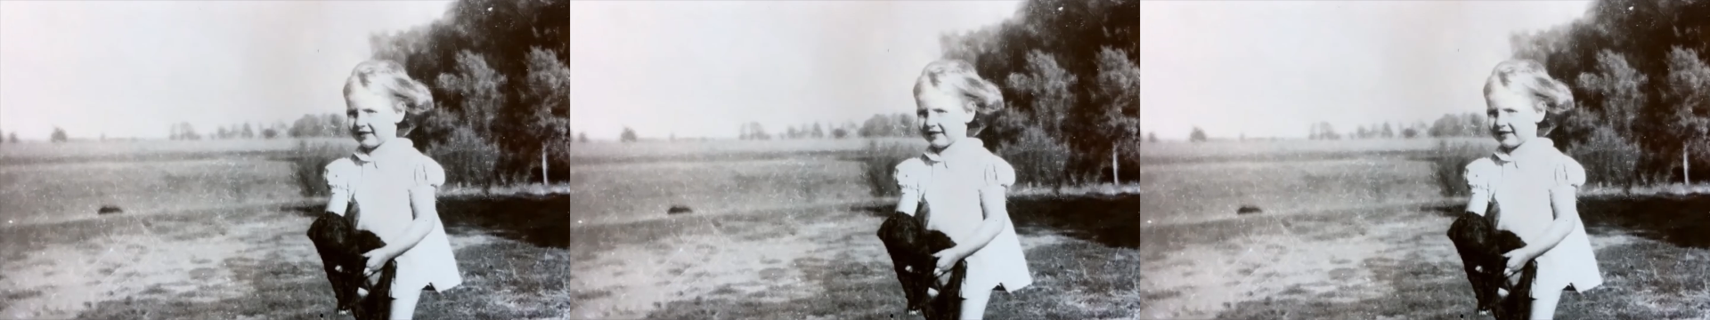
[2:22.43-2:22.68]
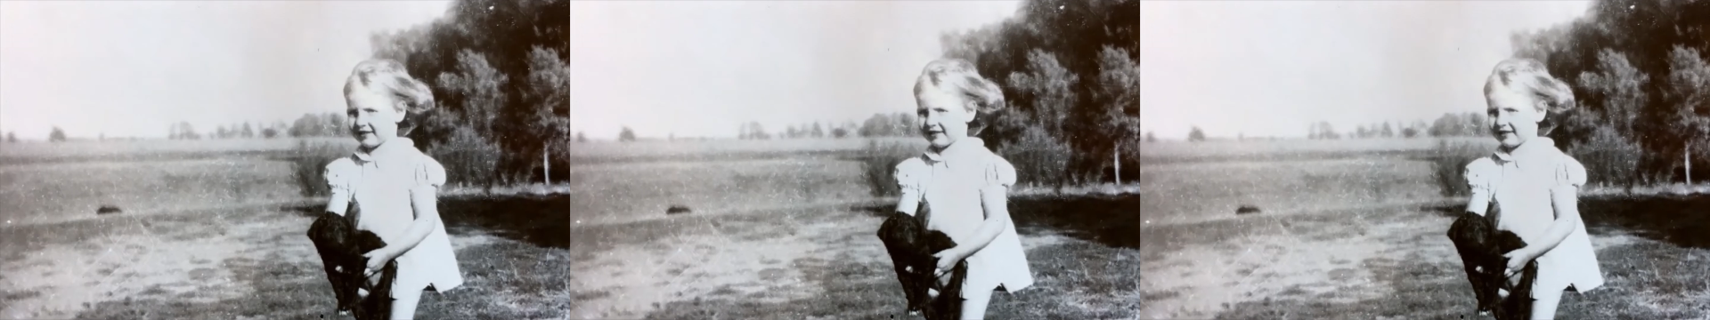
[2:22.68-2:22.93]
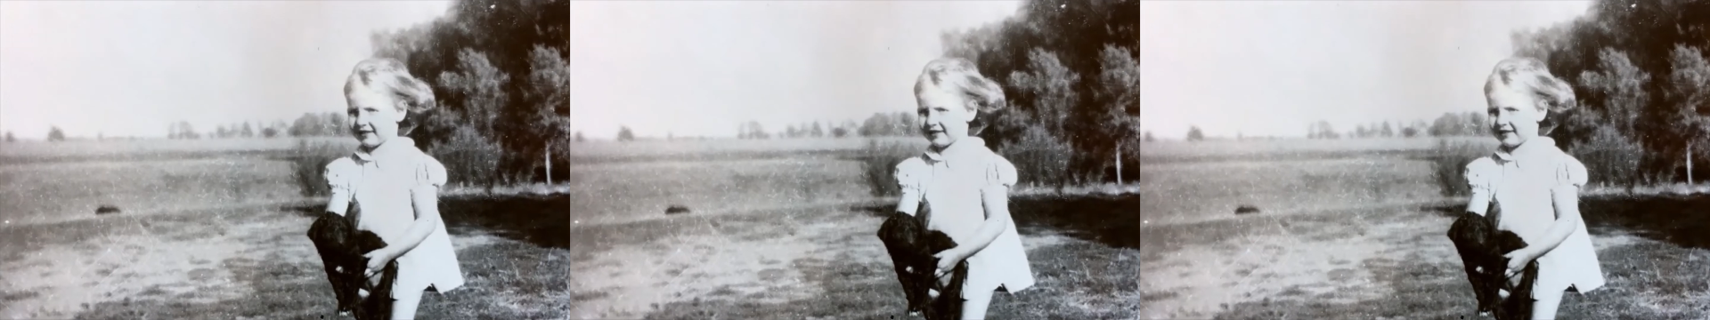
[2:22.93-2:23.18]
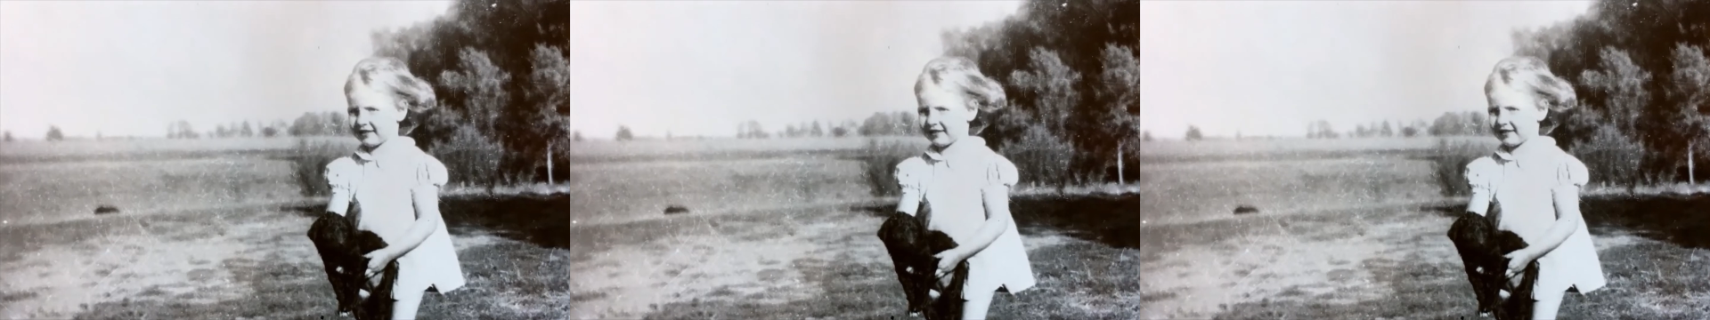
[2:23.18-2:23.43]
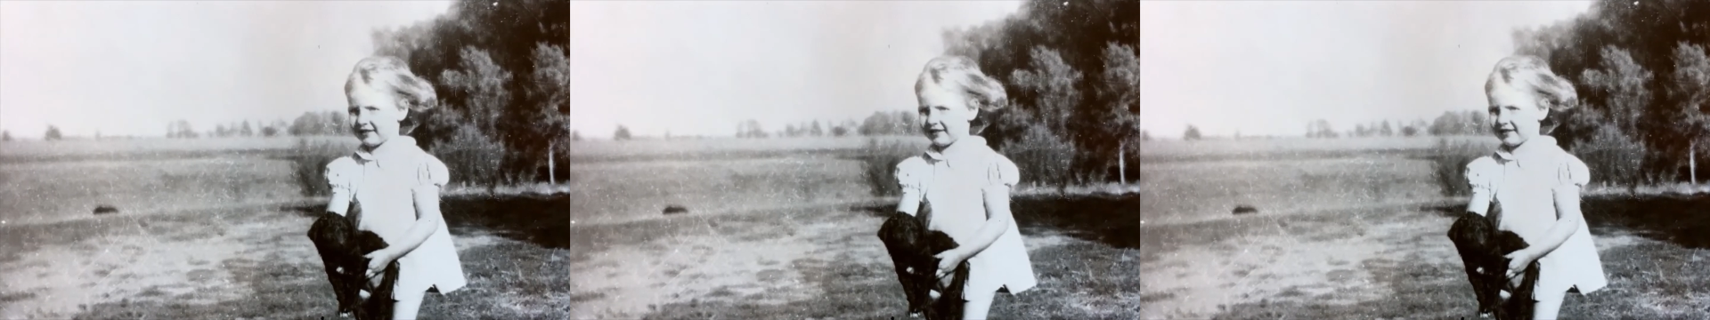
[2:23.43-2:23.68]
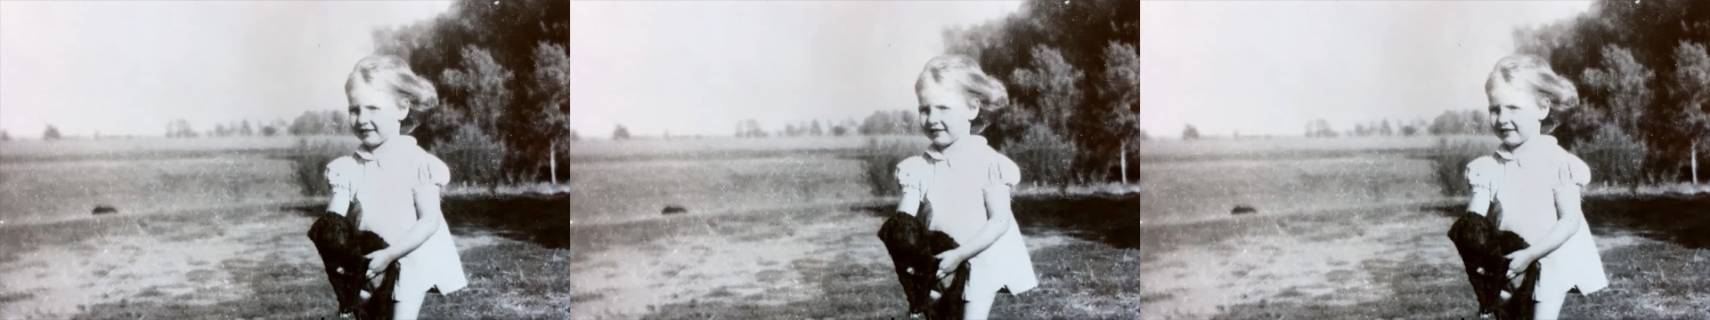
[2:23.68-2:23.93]

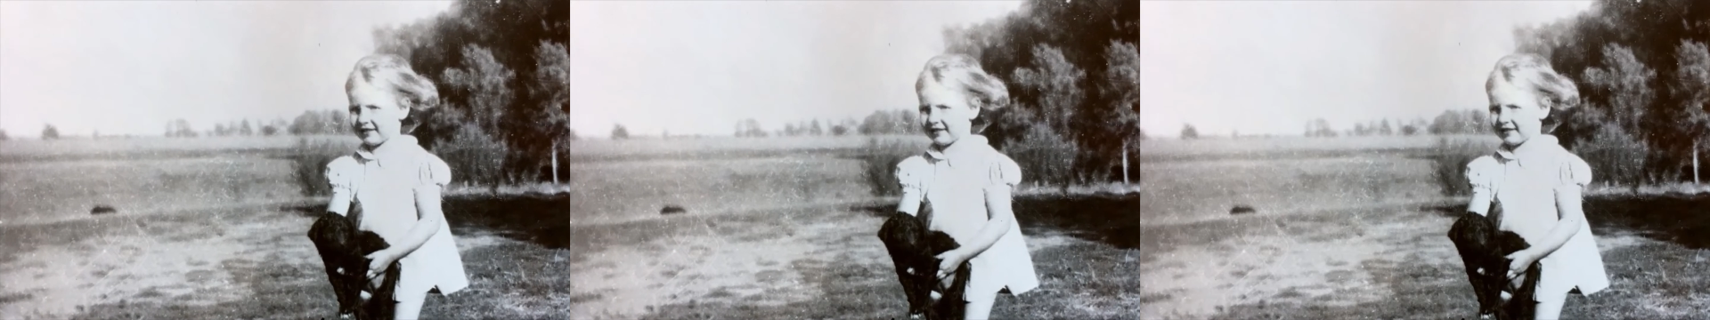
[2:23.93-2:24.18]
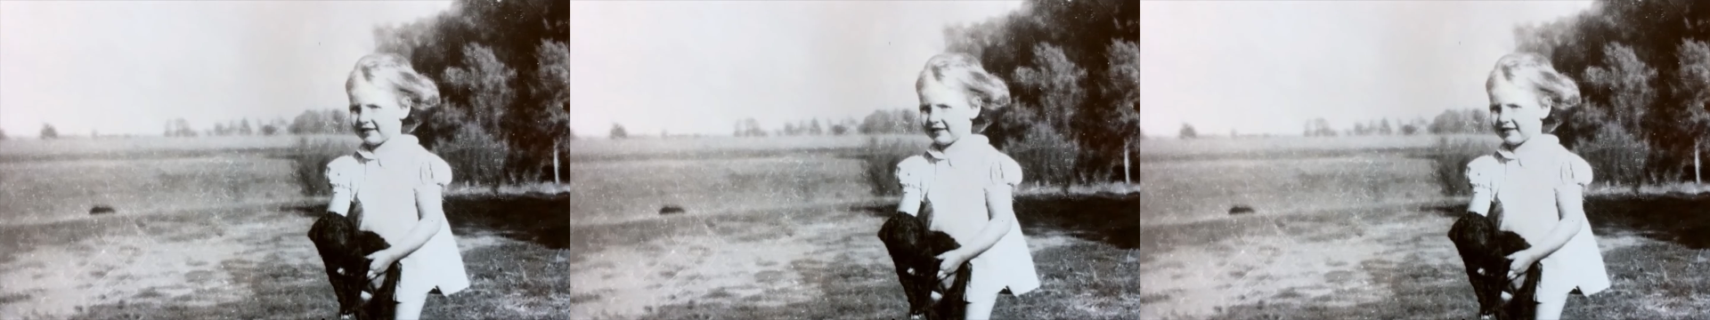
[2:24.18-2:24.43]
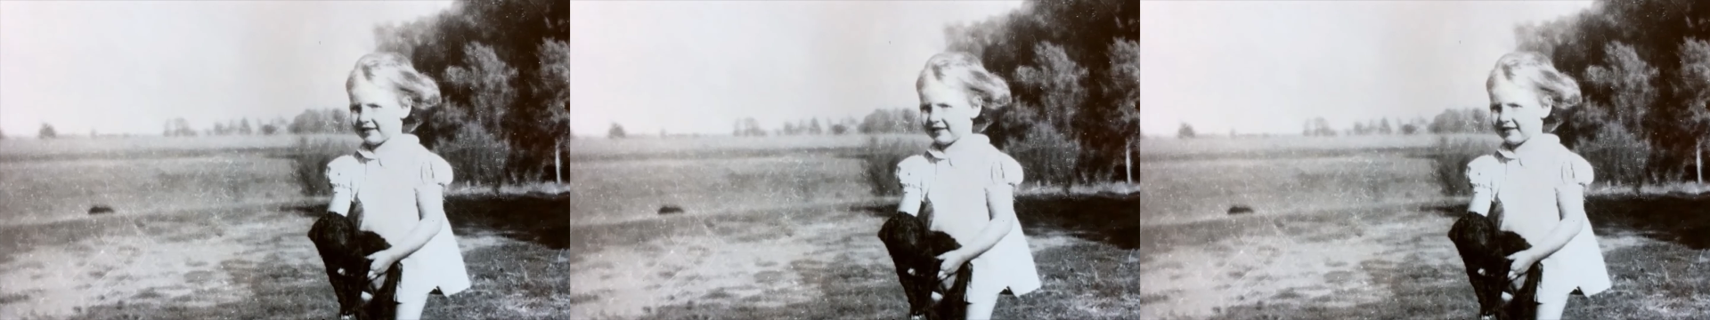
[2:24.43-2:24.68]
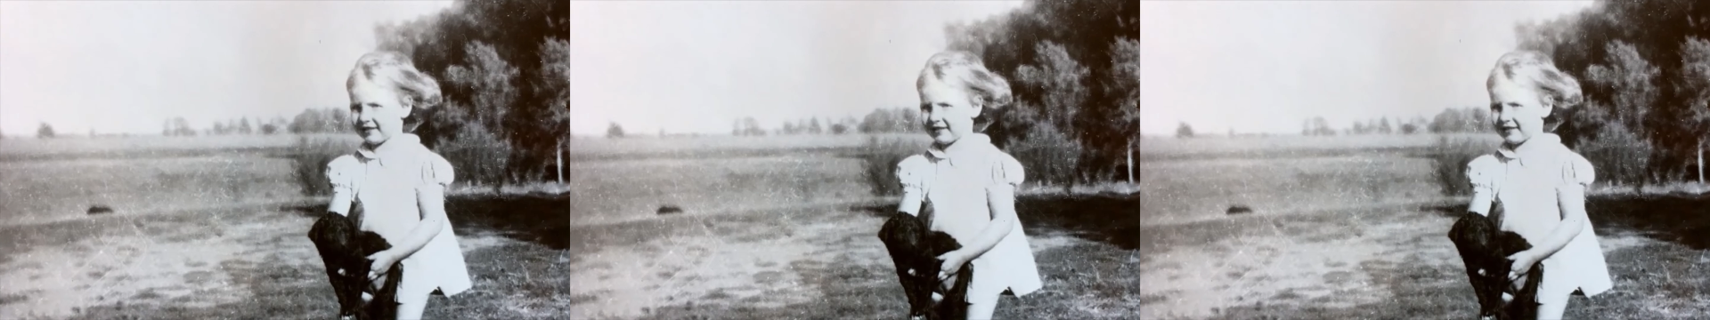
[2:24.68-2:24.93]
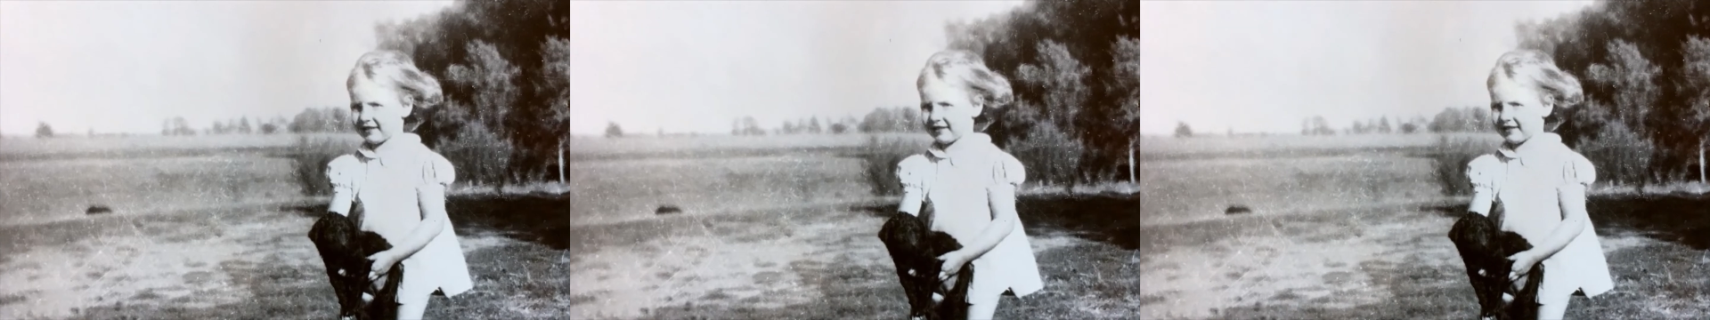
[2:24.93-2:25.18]
(silence)